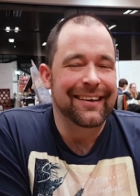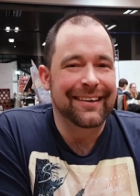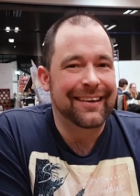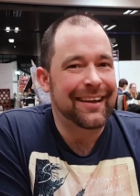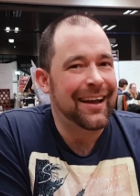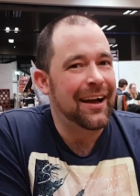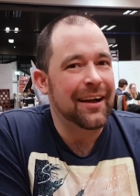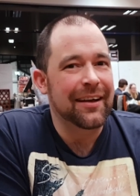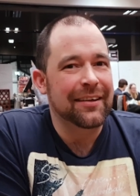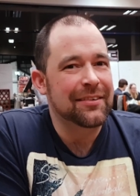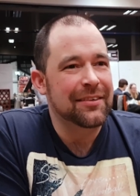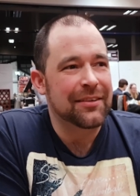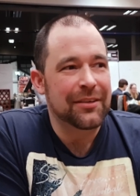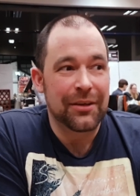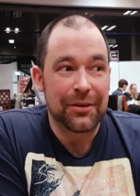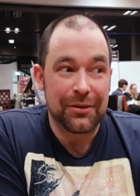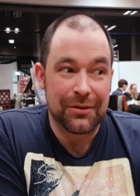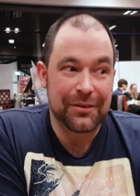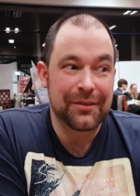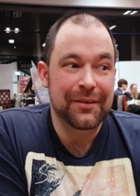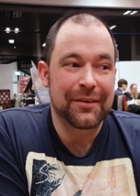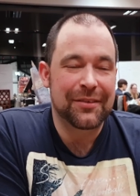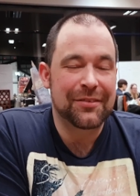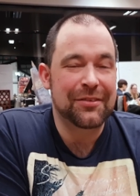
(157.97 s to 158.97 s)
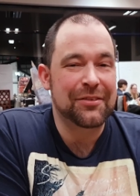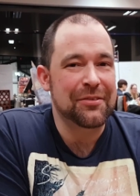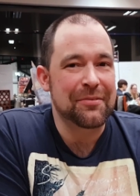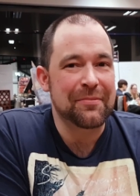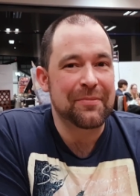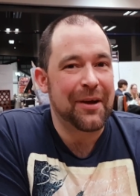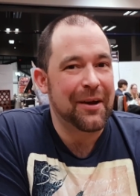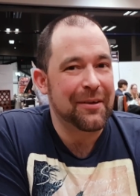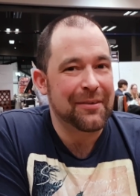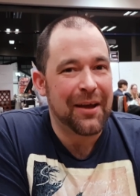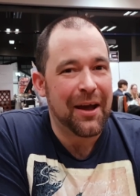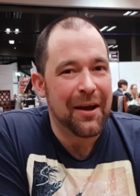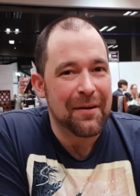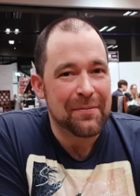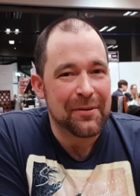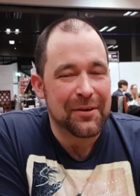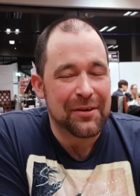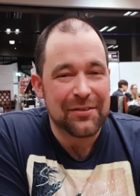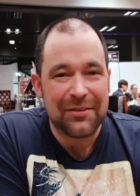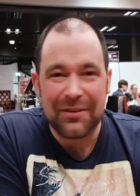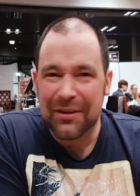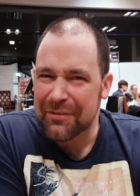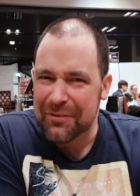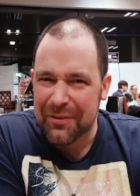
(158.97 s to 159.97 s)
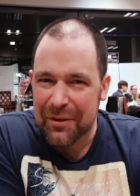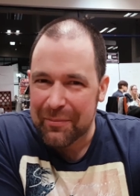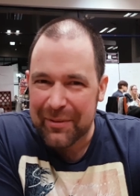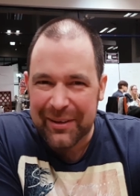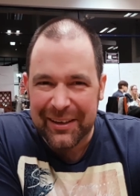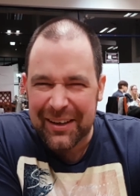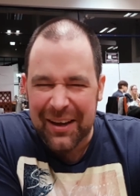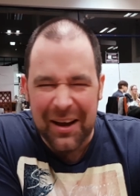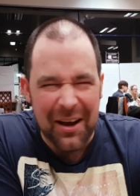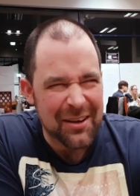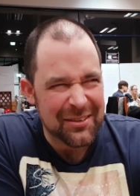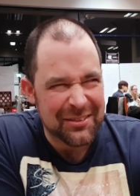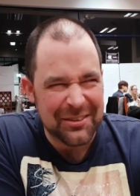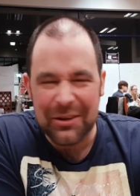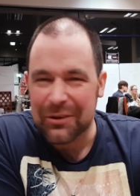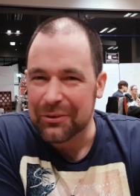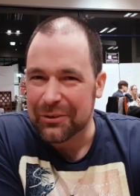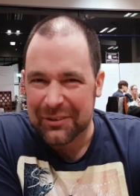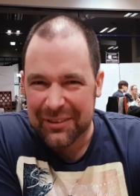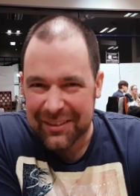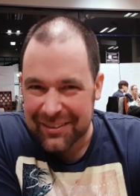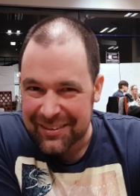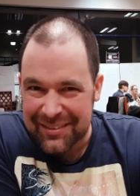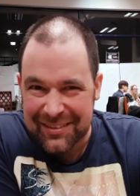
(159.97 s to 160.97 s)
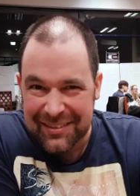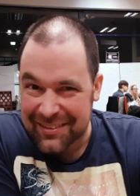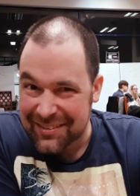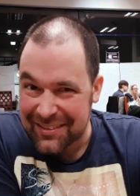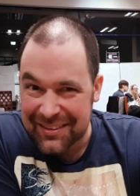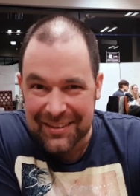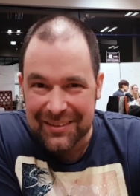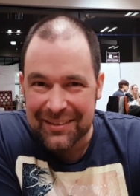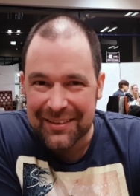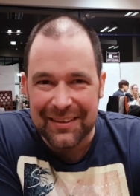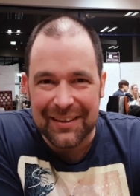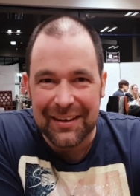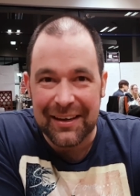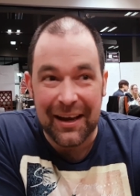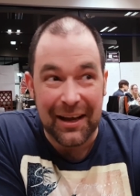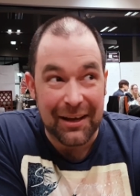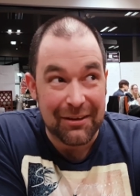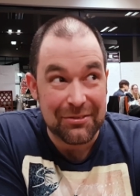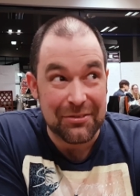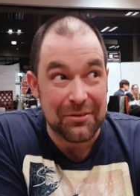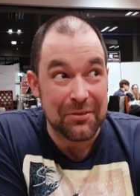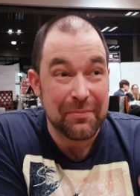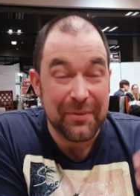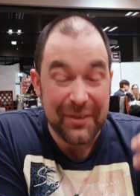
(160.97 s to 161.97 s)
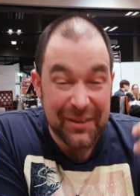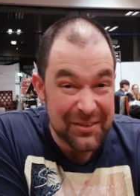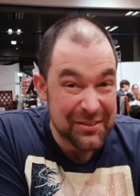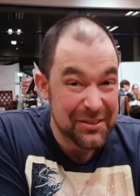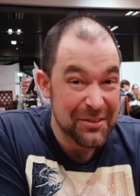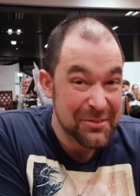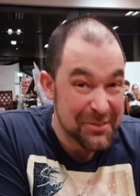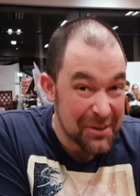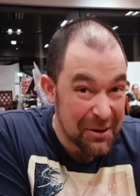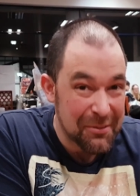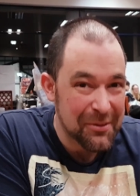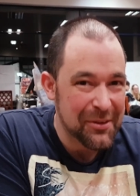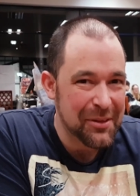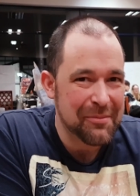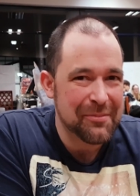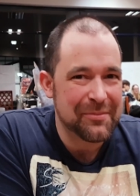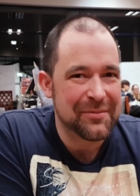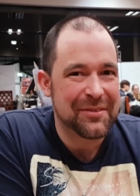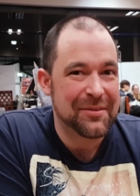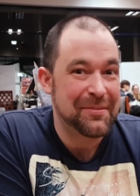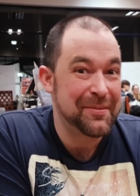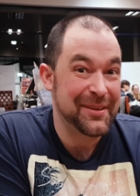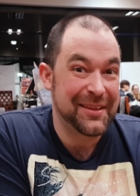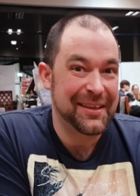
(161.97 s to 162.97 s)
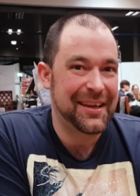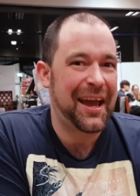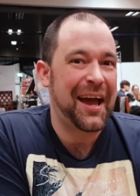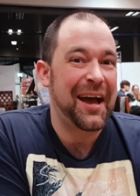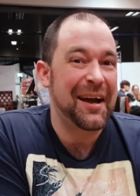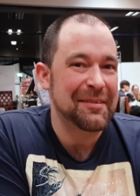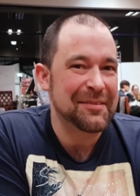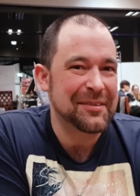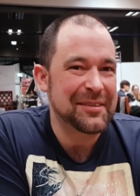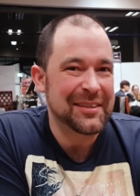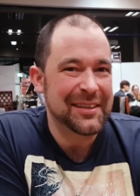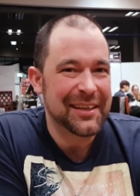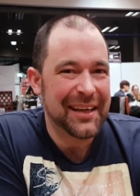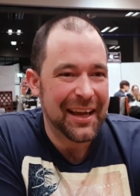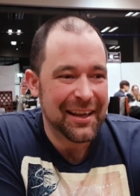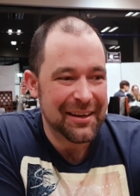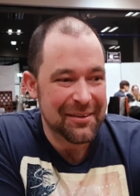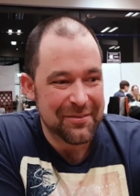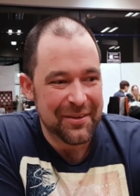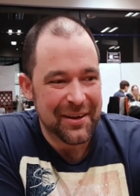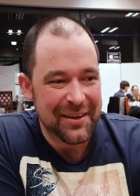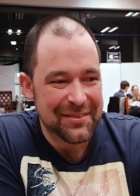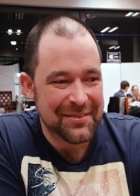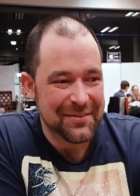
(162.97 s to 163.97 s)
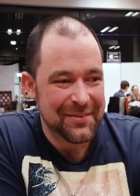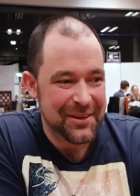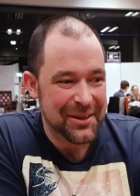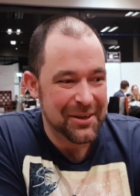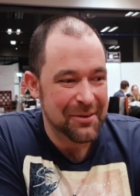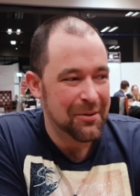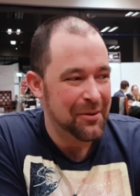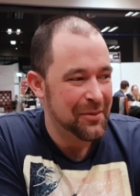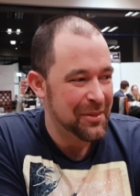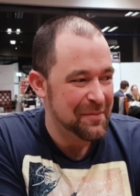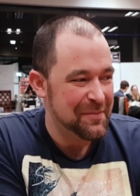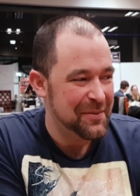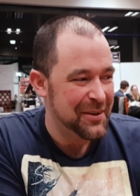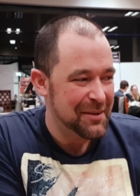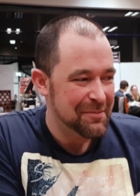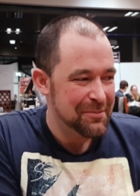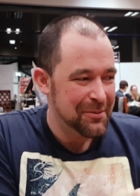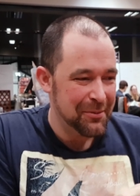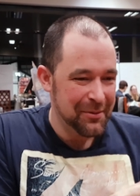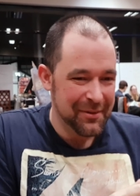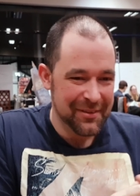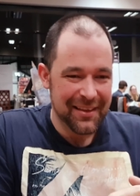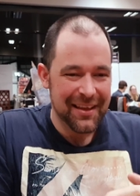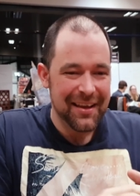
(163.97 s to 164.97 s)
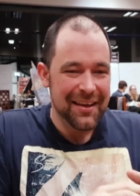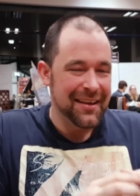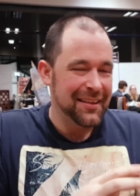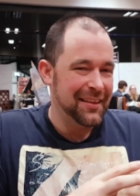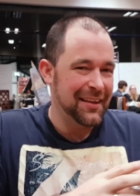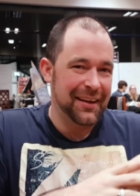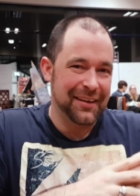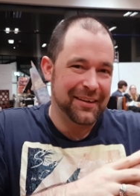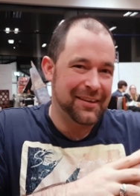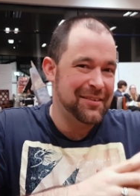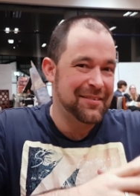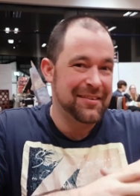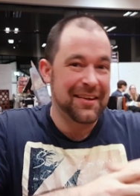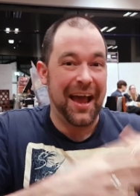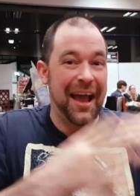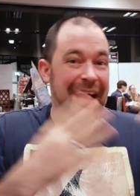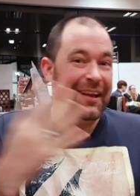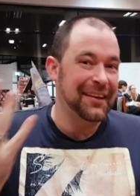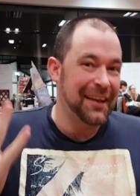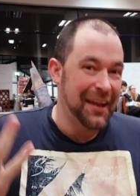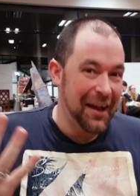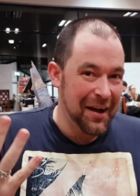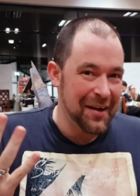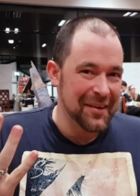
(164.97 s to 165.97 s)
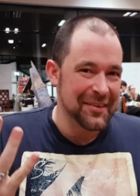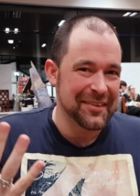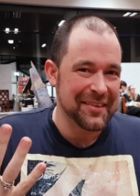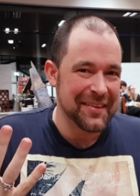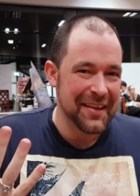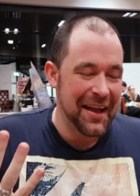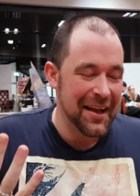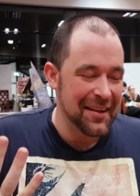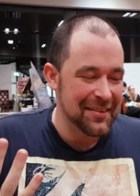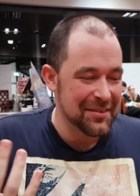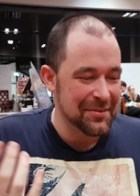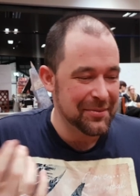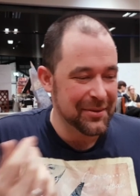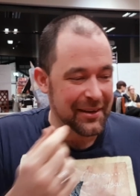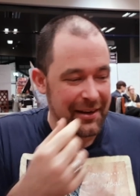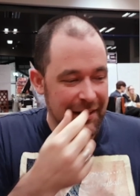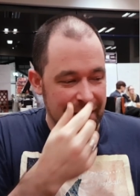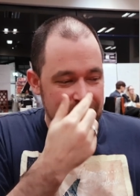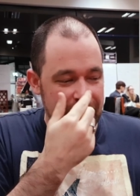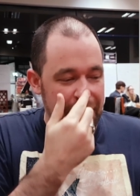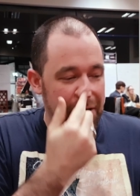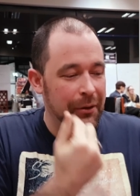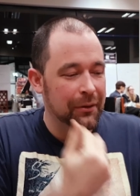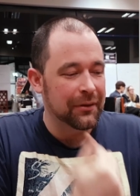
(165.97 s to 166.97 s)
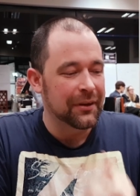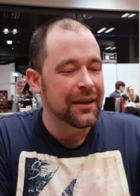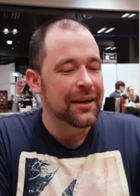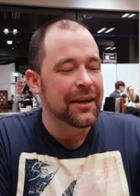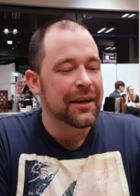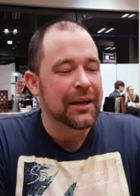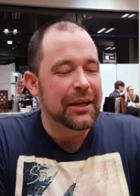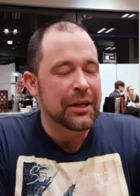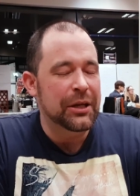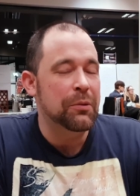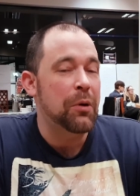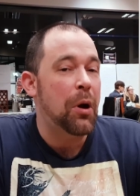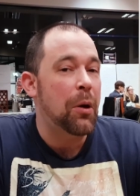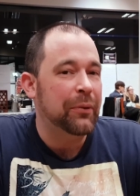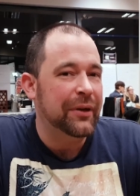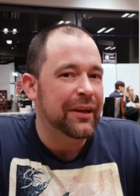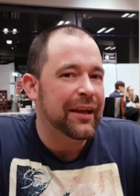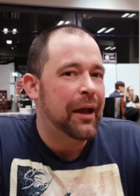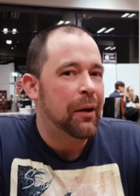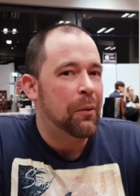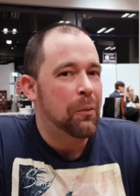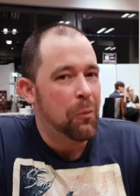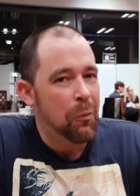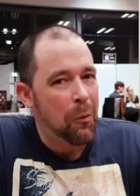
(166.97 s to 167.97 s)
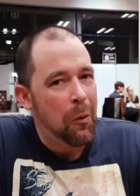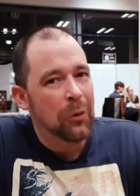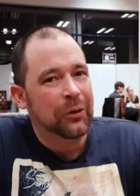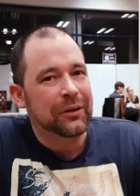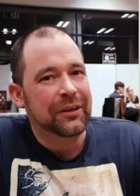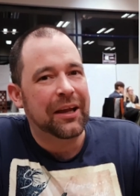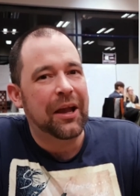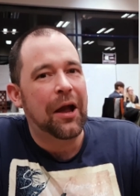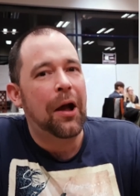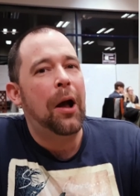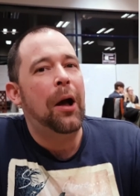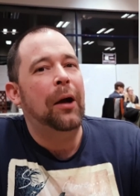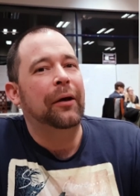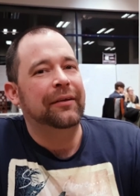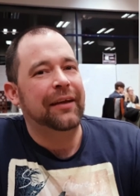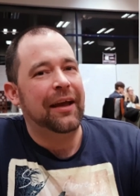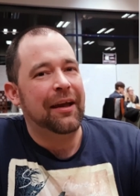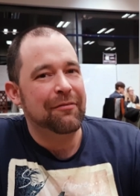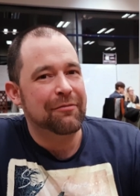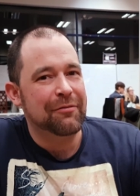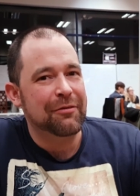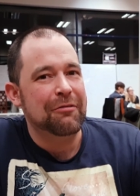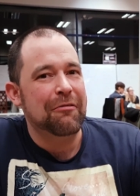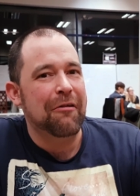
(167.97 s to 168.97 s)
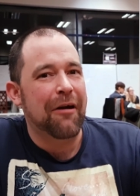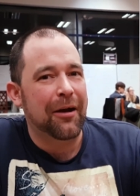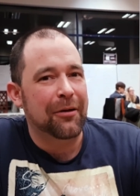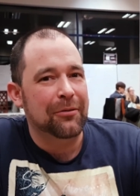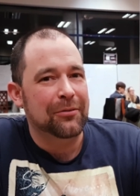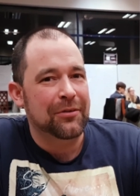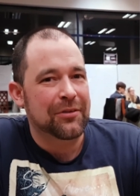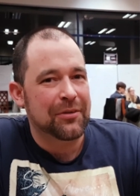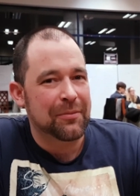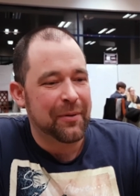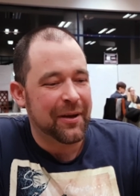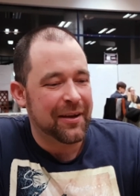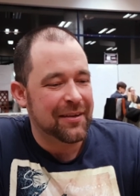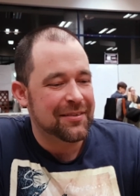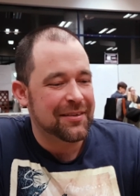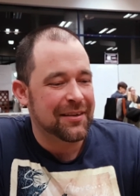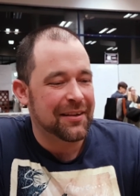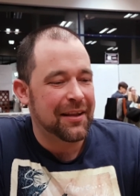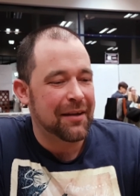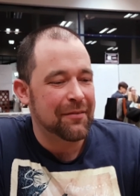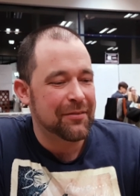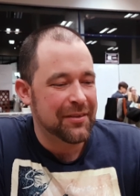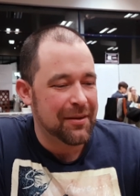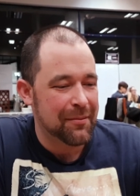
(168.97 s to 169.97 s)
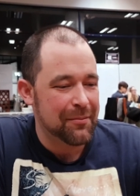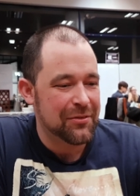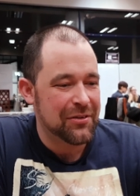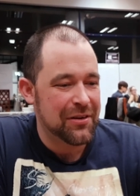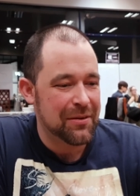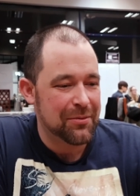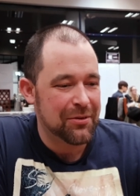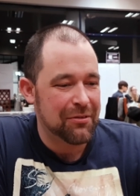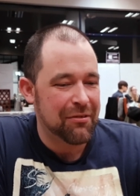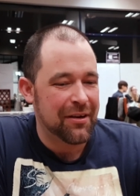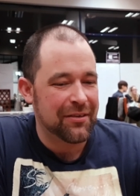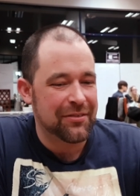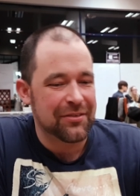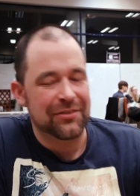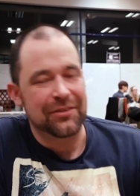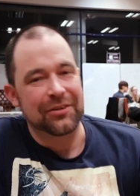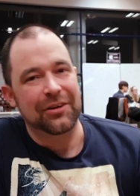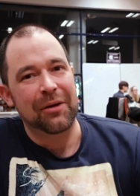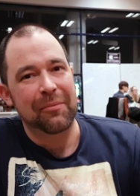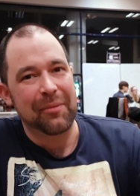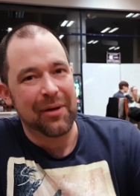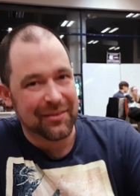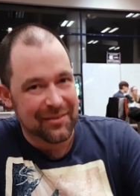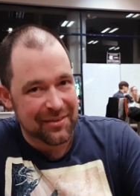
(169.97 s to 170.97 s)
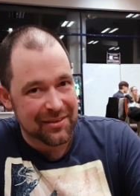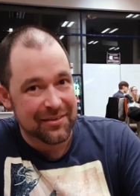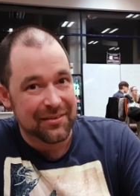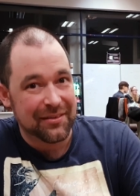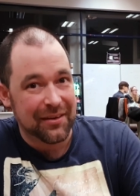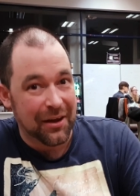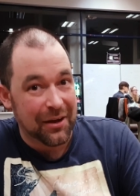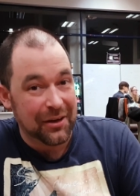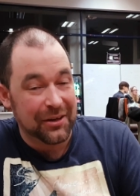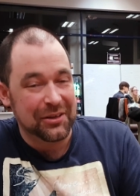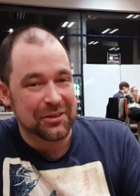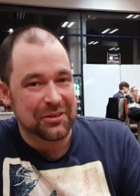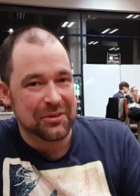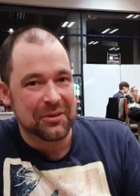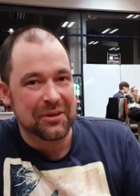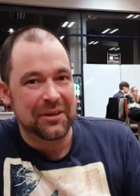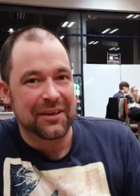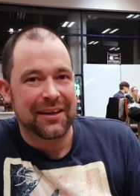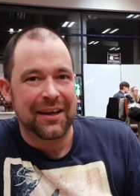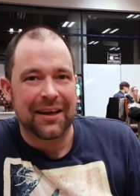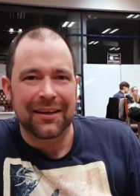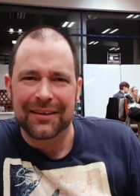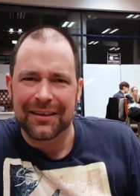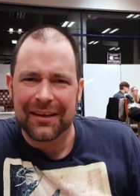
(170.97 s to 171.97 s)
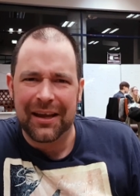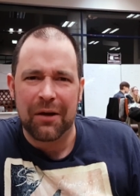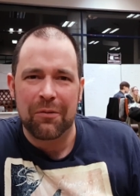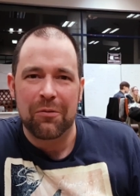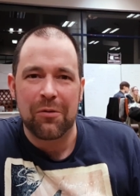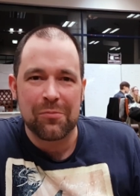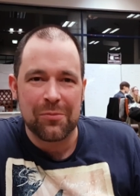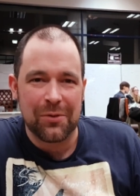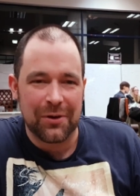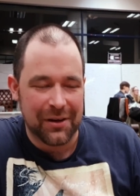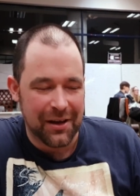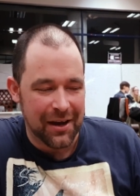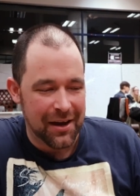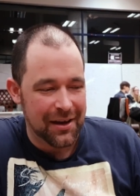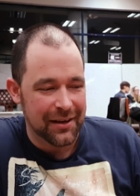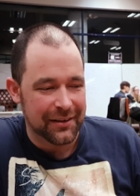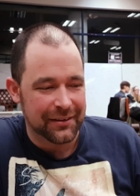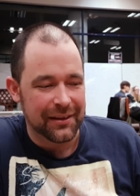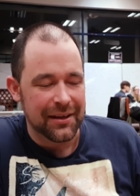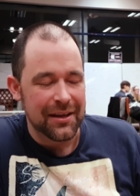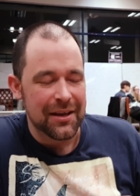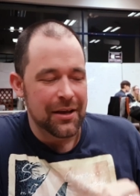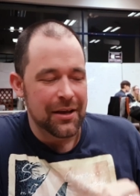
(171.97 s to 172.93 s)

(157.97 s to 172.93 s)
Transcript: guys, you need to jump out now because you haven't got many cards, you're not going to succeed in the next roll, because you don't want them to be the captain again. Effectively, you want the people with like 10 cards in the hand to be the next roll. You only get 1 card every round, so basically every time a ship crashes, you go back to the start, you do it again, you get 1 more card.